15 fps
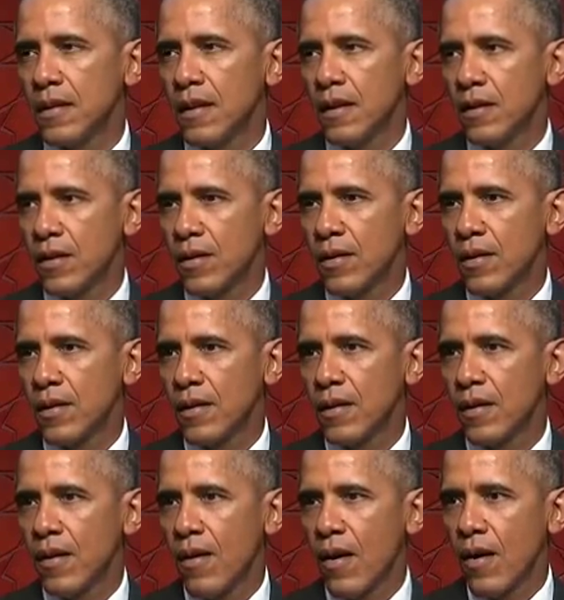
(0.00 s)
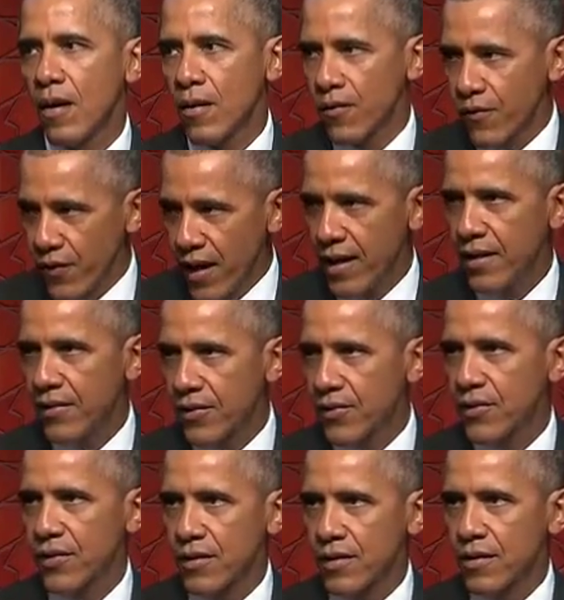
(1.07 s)
under our
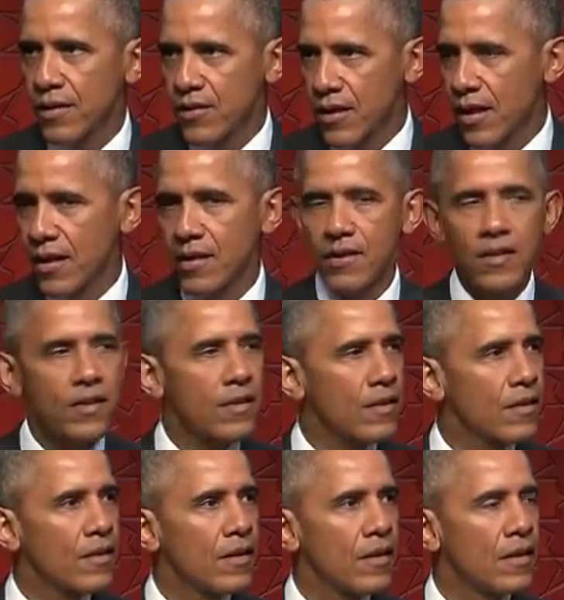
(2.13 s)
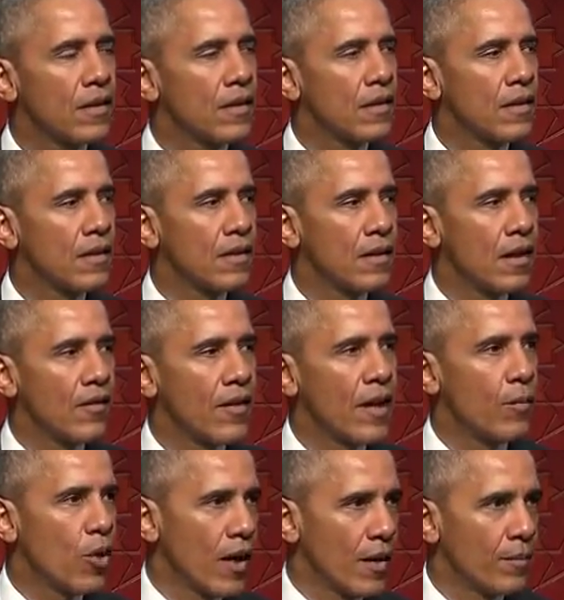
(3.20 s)
faiths, descendants of
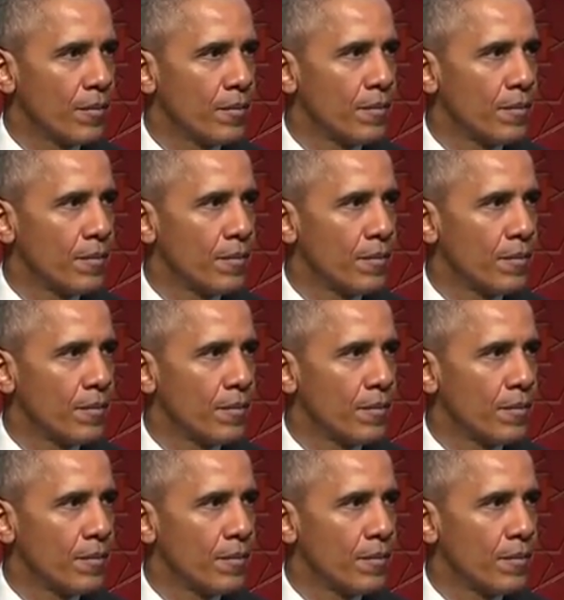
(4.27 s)
Abraham.